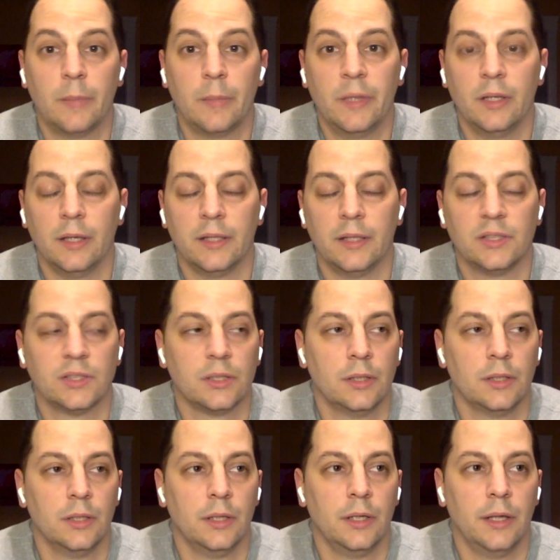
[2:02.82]
sent me a list,
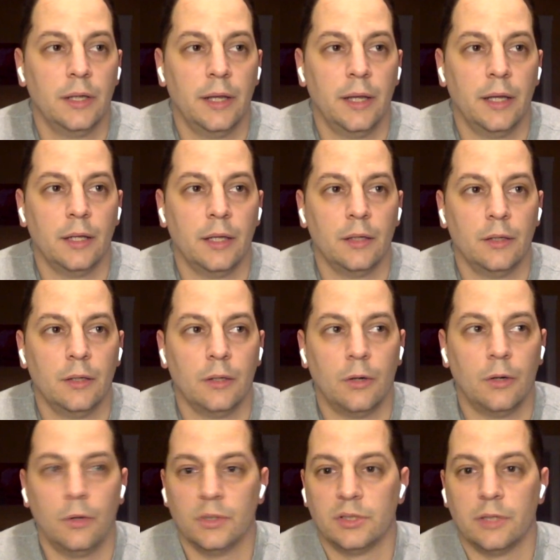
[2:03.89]
and you know,
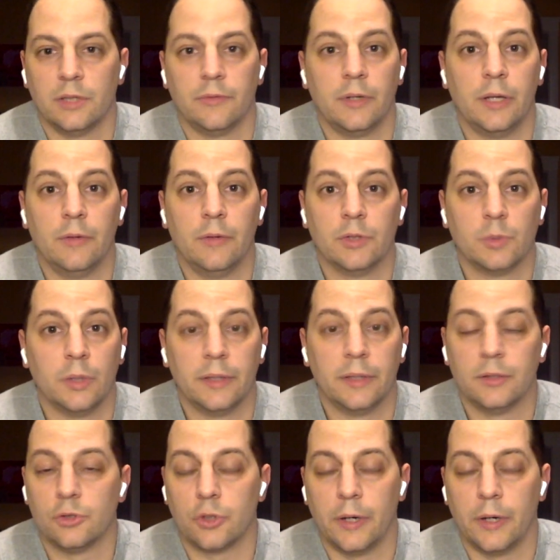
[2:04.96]
all the stuff that he was
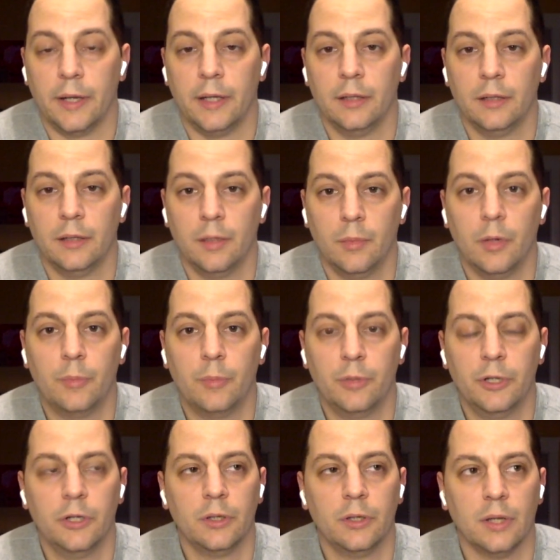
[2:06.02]
willing to trade, you know, a
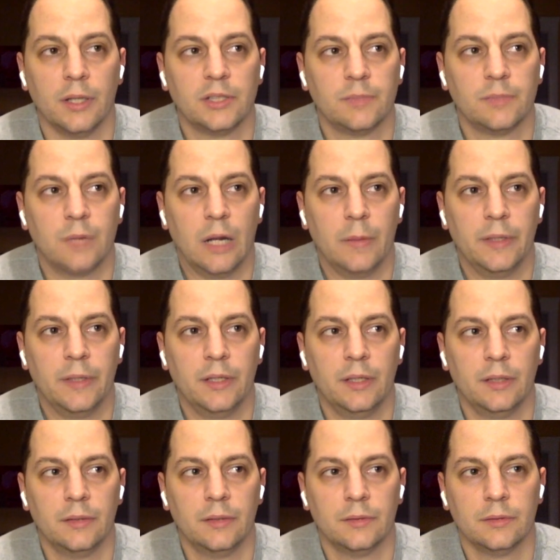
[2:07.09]
pretty good list,
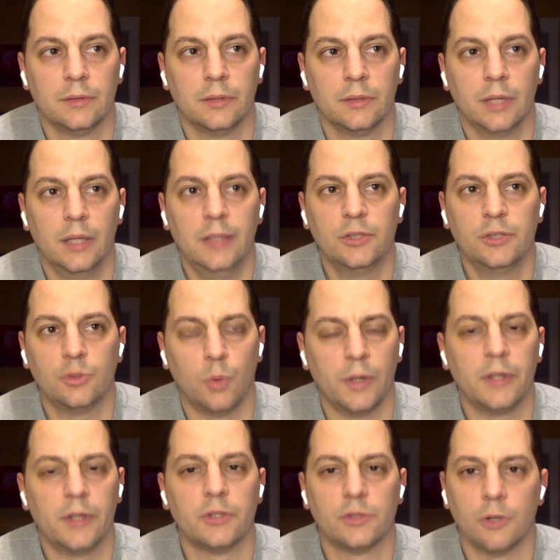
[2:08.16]
probably at least
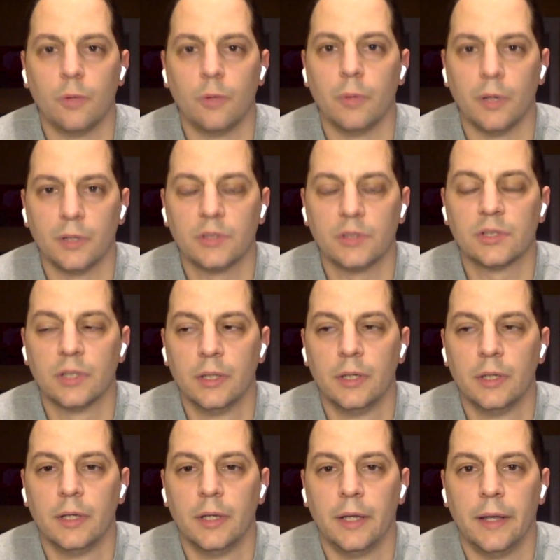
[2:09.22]
20 or so books.
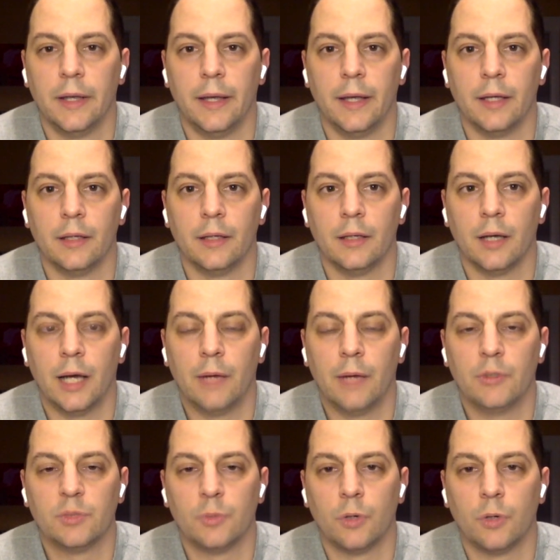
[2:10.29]
And I
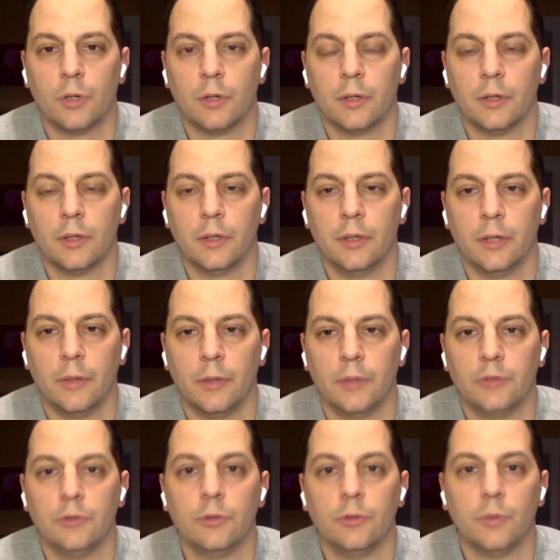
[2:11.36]
was more, you know,
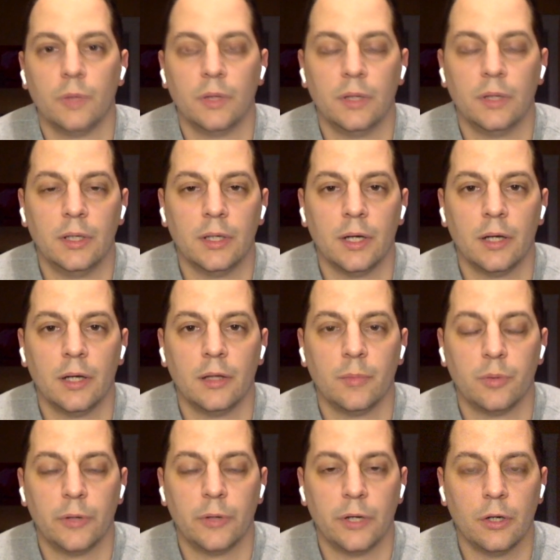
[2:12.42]
in tune with
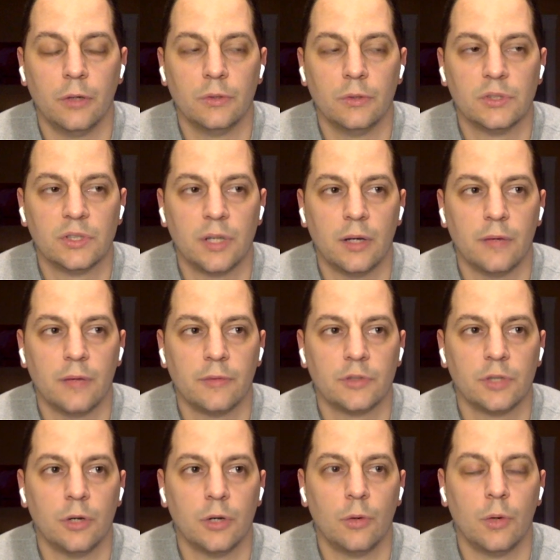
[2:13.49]
the pre-code stuff.
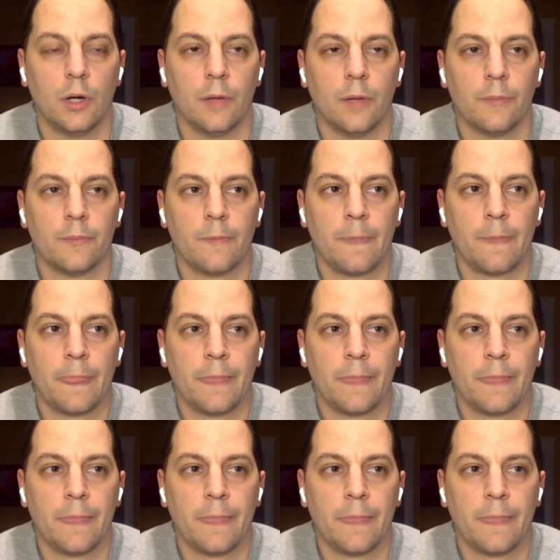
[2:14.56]
So